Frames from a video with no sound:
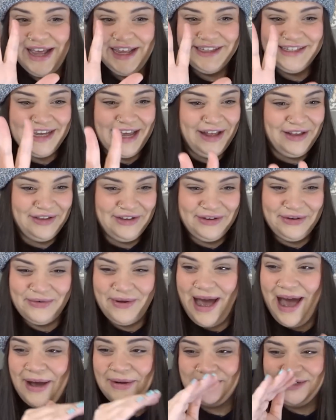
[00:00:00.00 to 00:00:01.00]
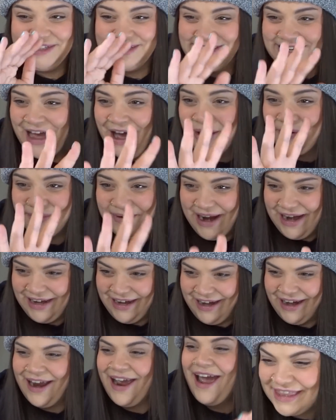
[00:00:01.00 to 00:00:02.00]
I tell you, I was not
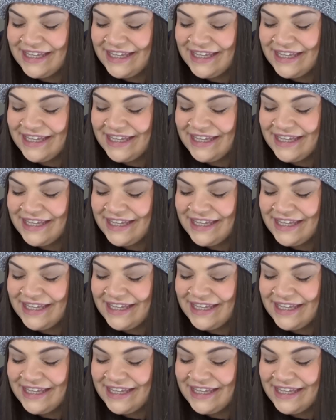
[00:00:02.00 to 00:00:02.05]
ready.